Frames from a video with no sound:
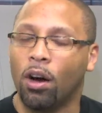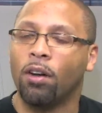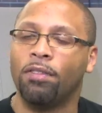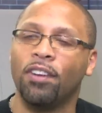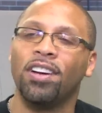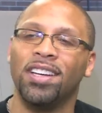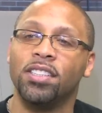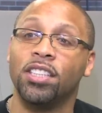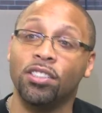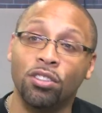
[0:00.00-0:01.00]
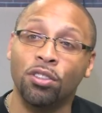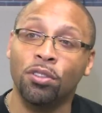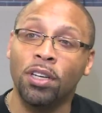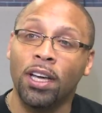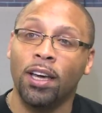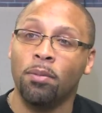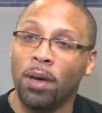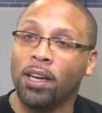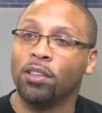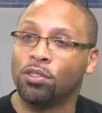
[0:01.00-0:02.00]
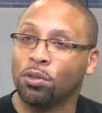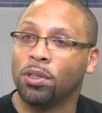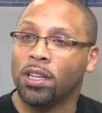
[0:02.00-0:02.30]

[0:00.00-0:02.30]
are very intentional in making sure